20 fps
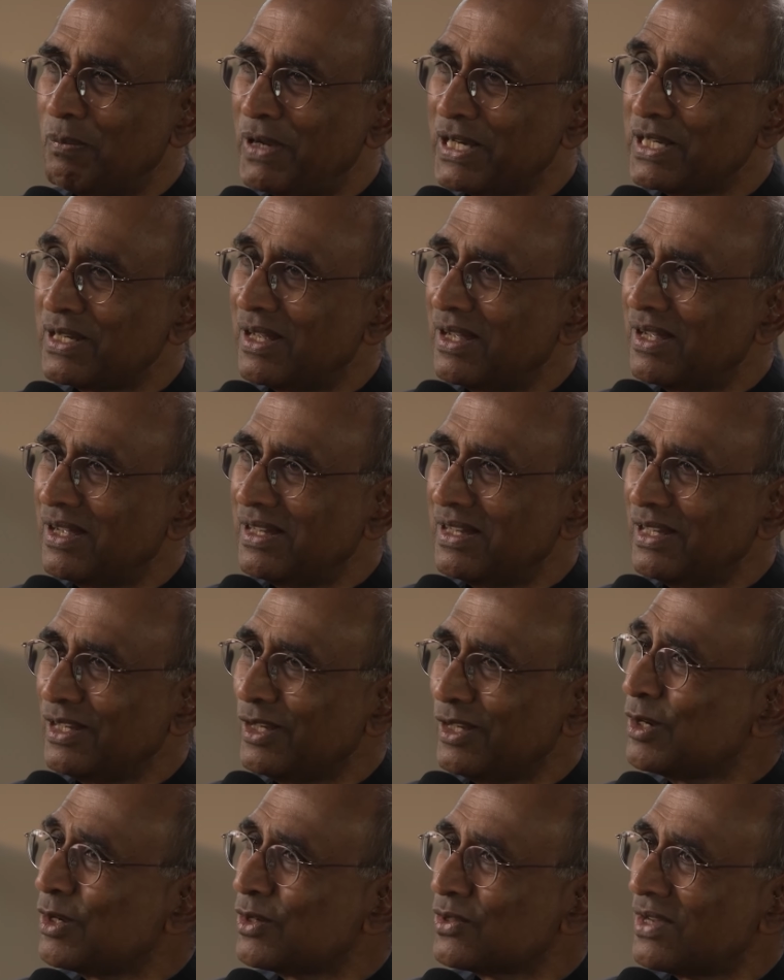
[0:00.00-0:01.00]
But,
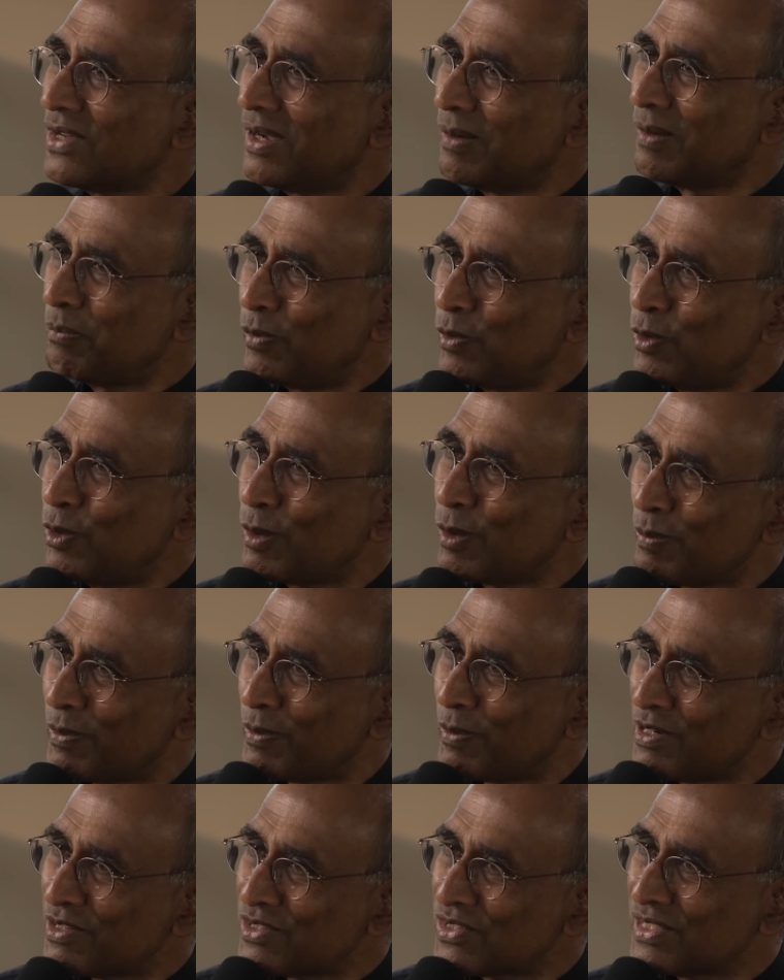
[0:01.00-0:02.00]
you know, a poor
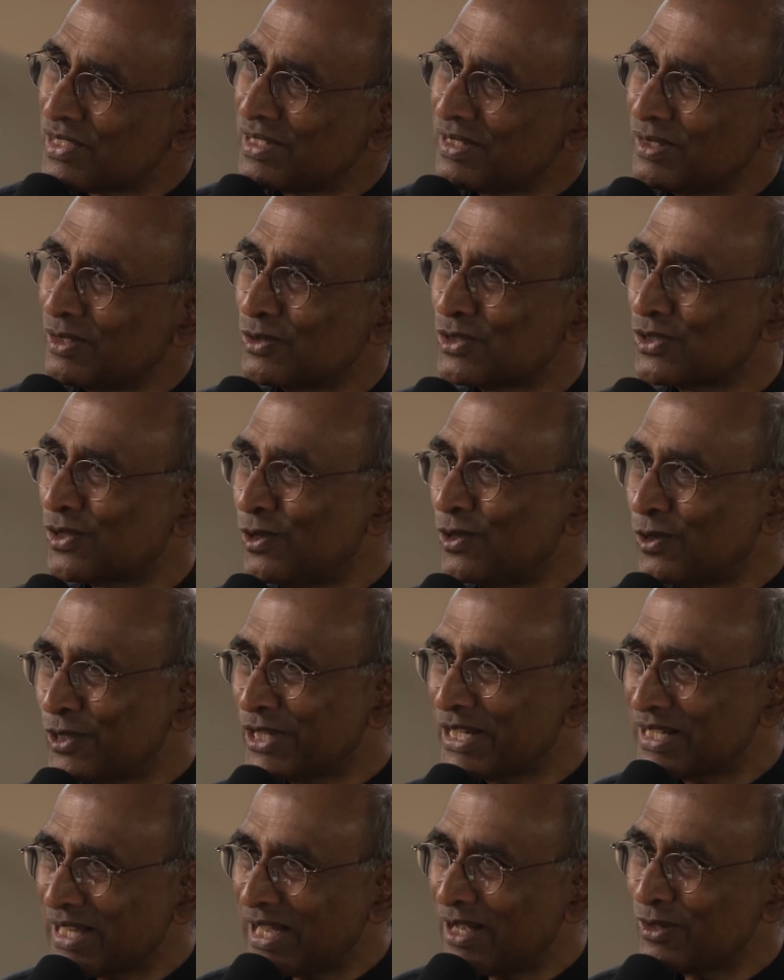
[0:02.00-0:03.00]
person who's
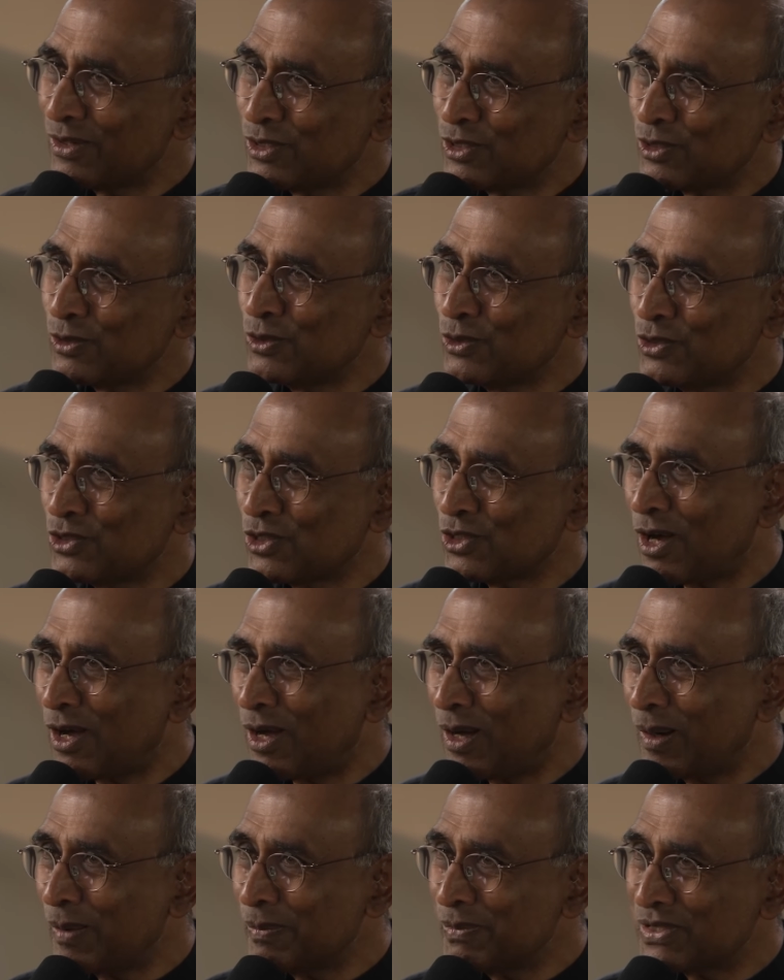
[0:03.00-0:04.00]
holding down two
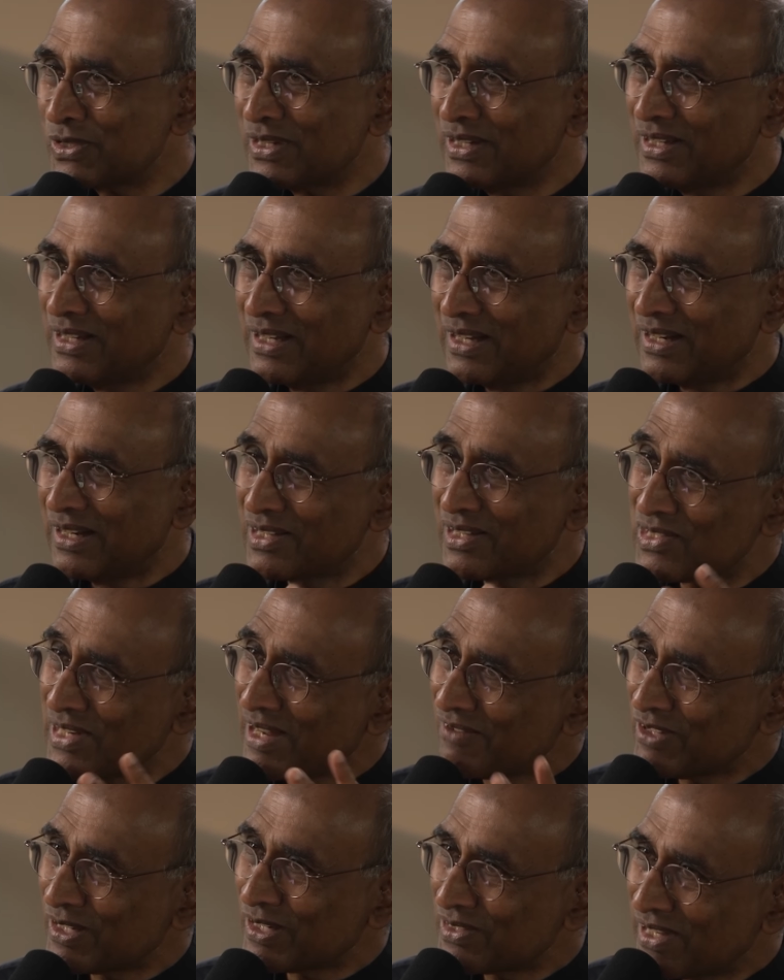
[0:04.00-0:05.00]
jobs
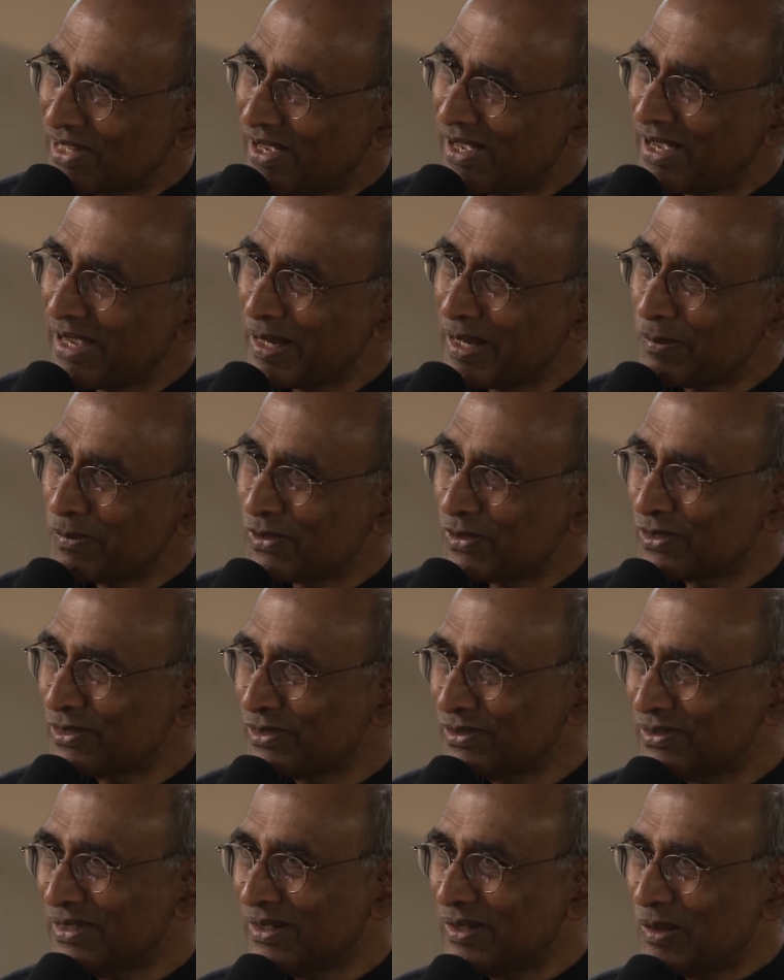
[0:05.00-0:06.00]
doesn't have the time
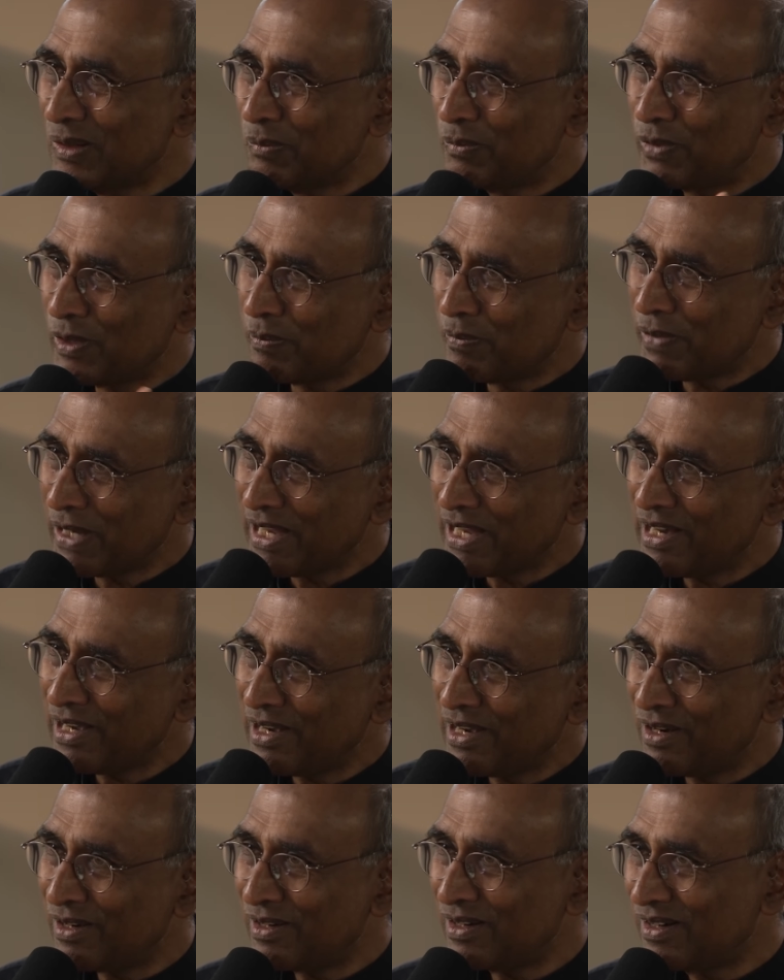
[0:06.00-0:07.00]
to
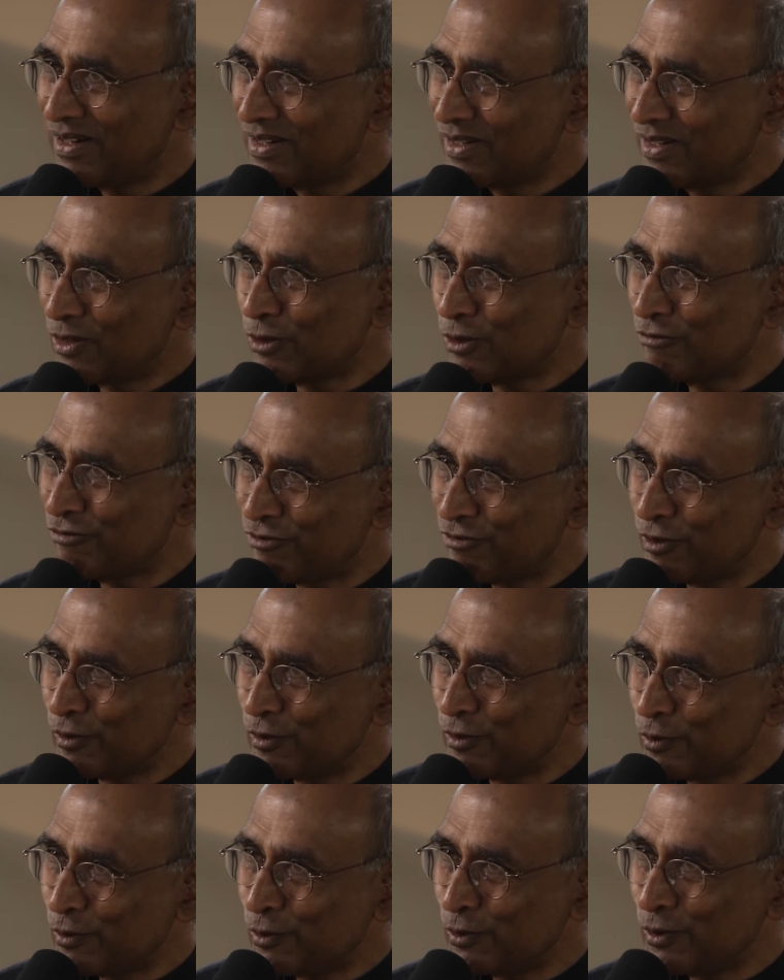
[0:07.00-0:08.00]
prepare good
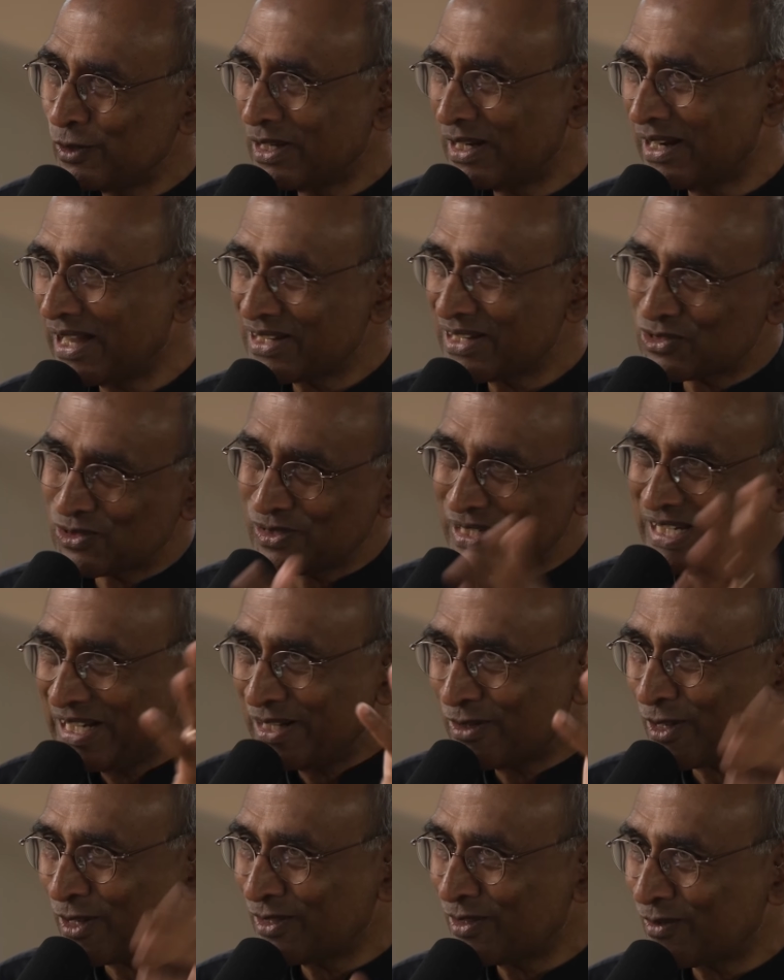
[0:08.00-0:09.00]
food and has to
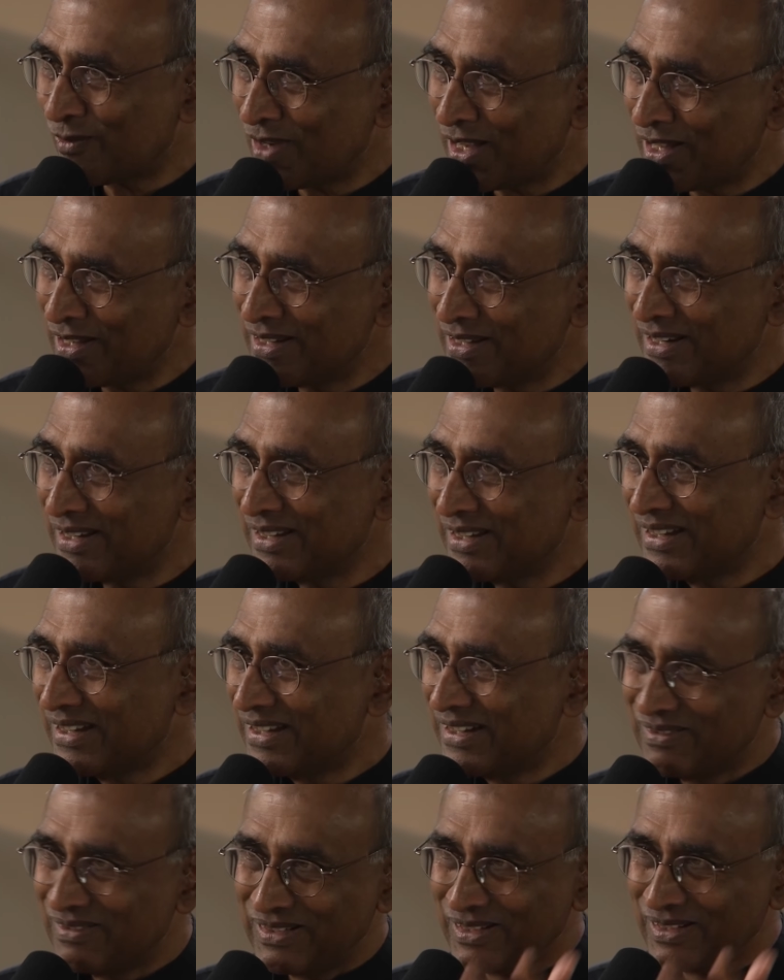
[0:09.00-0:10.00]
eat on the run,
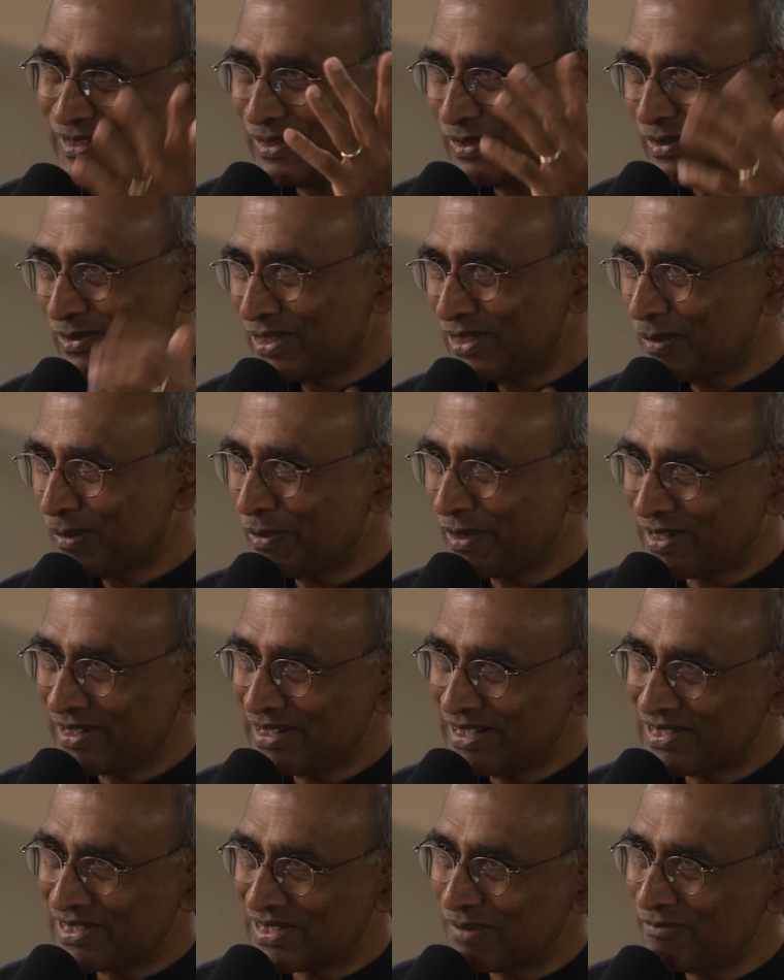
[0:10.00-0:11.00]
you know,
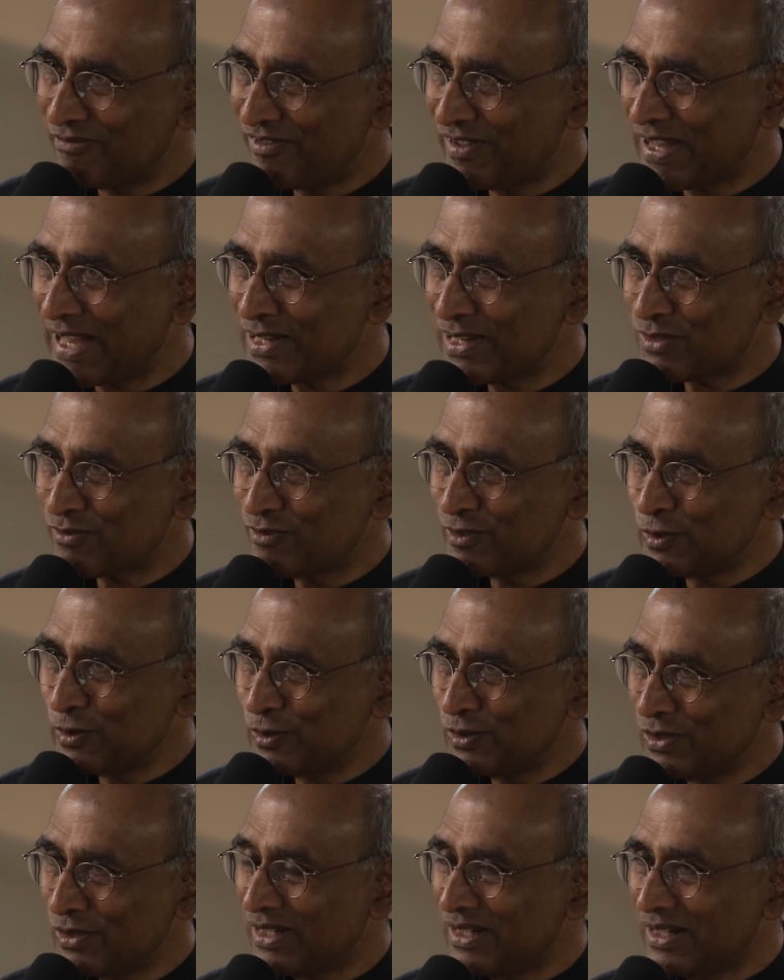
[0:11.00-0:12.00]
typically some fast
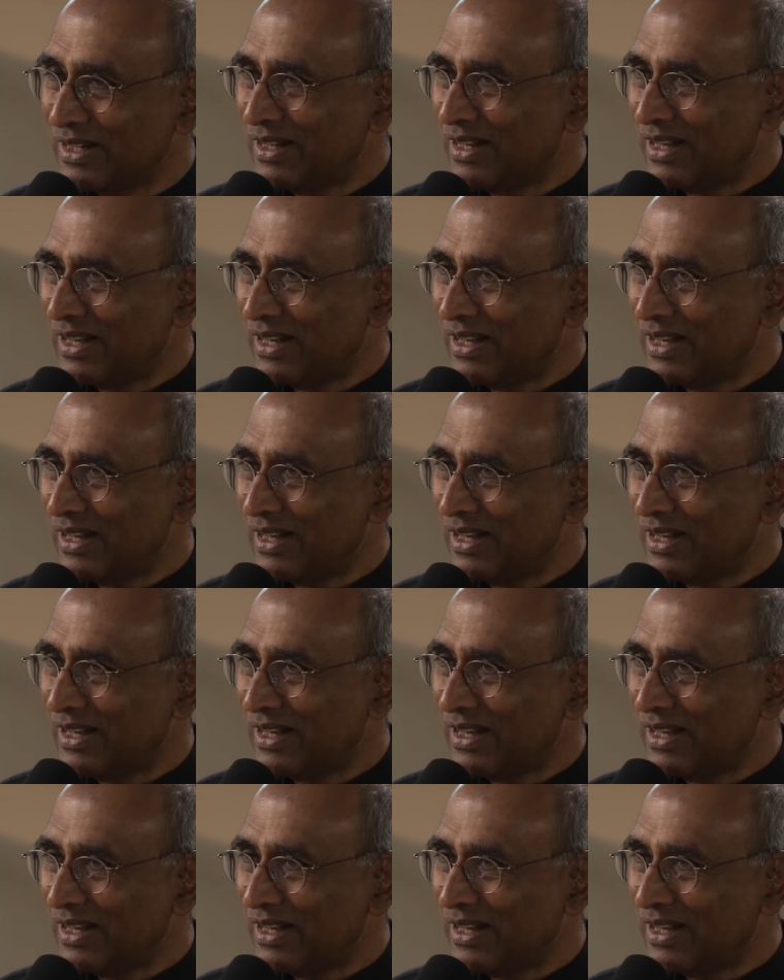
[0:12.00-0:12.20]
food.